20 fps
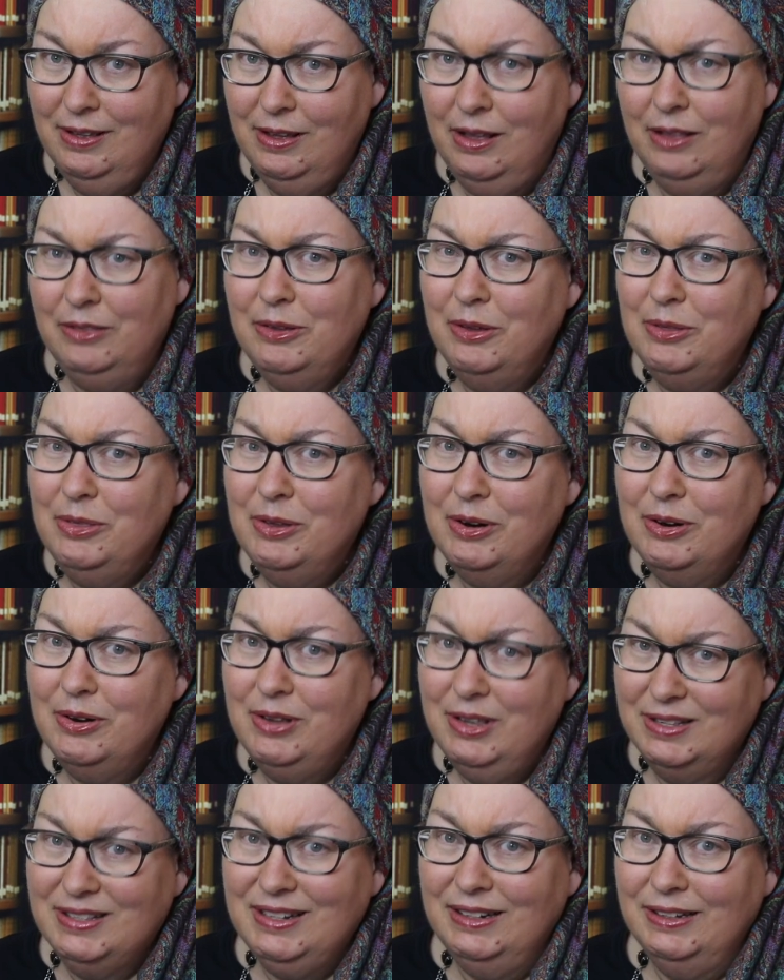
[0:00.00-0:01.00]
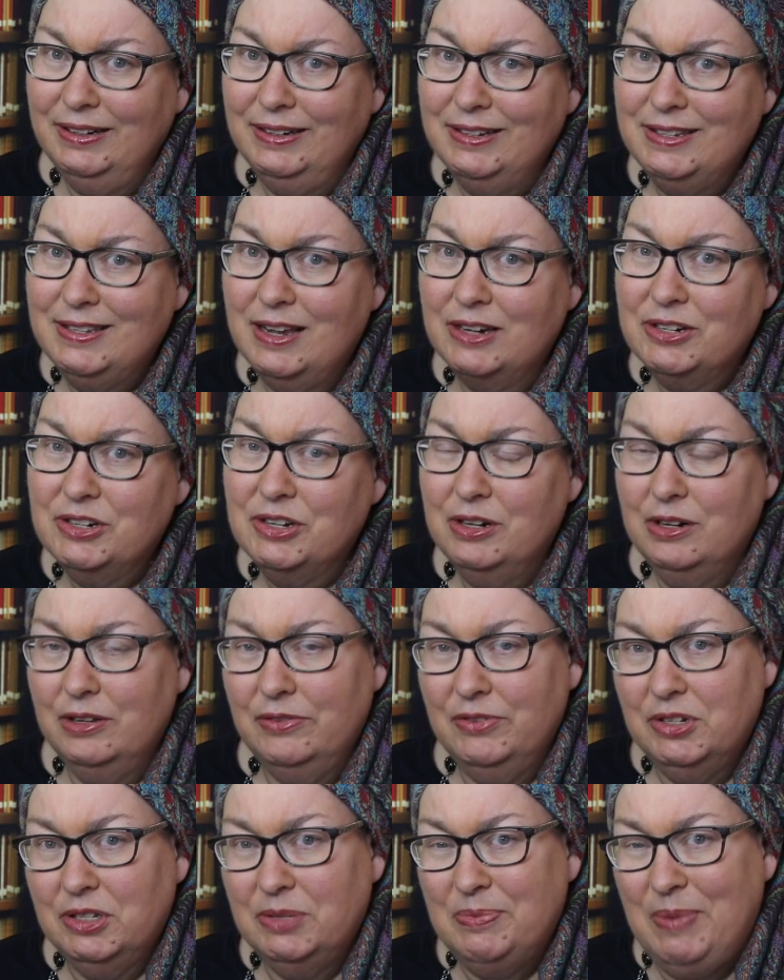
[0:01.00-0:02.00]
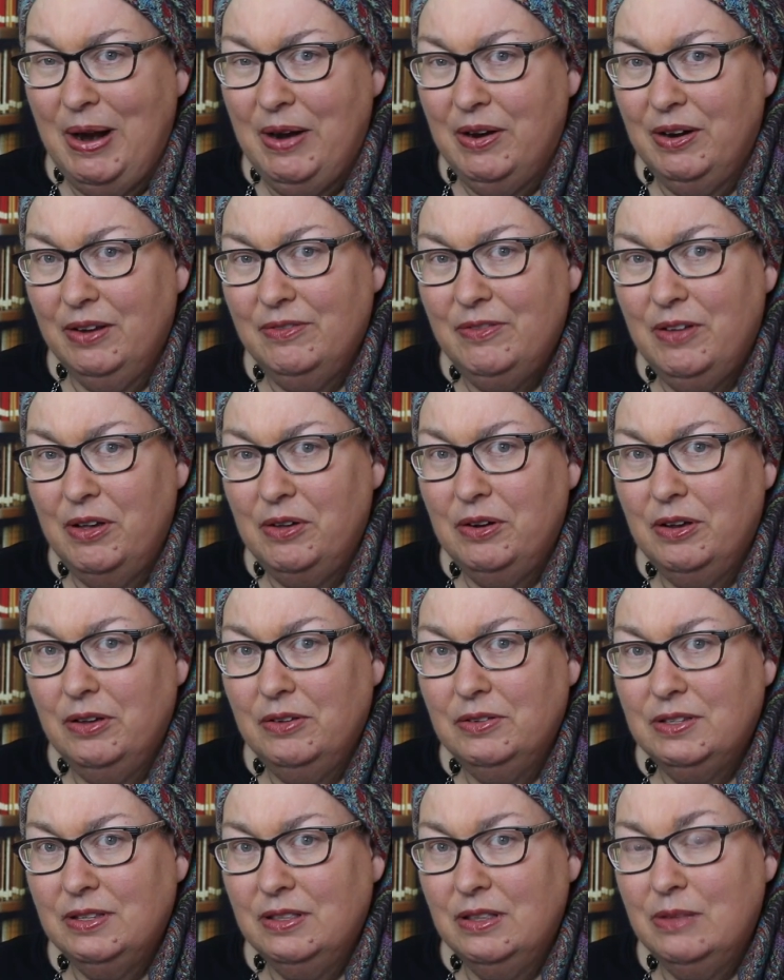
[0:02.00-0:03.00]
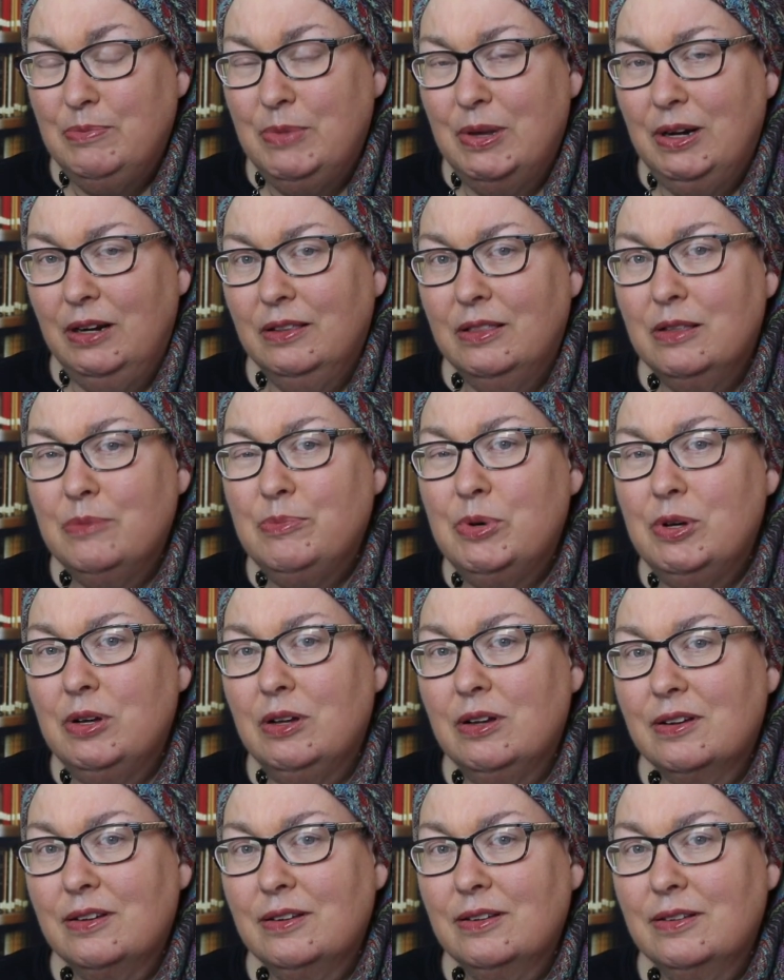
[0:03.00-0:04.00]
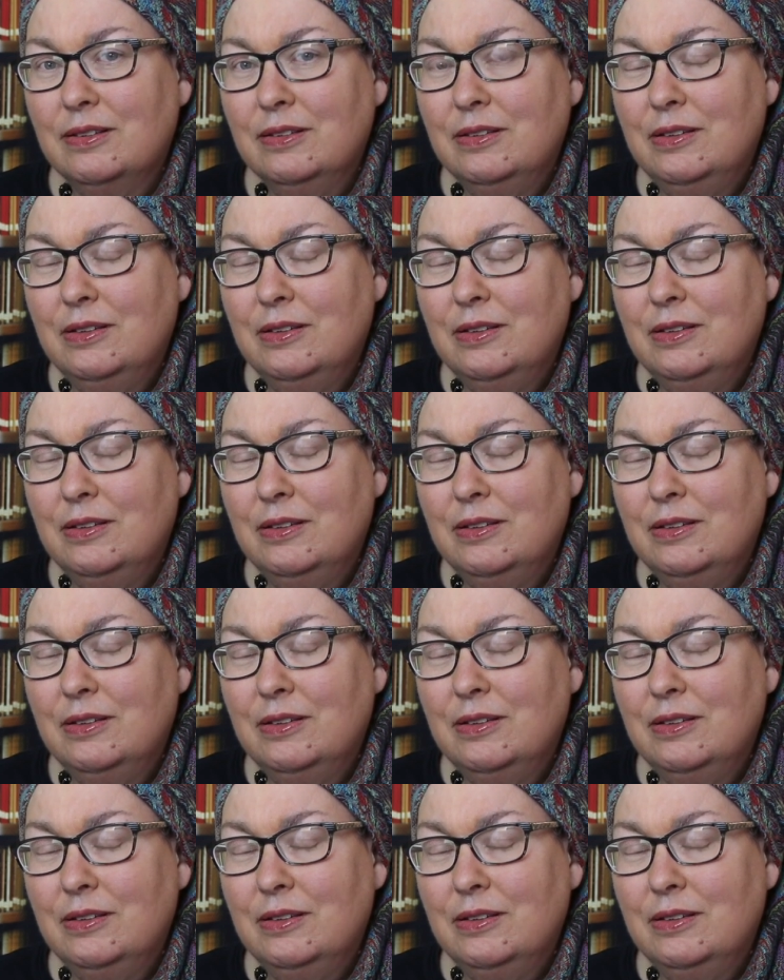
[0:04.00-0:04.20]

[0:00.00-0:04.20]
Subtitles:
although there is a little section of inspiring photos in the middle of the book.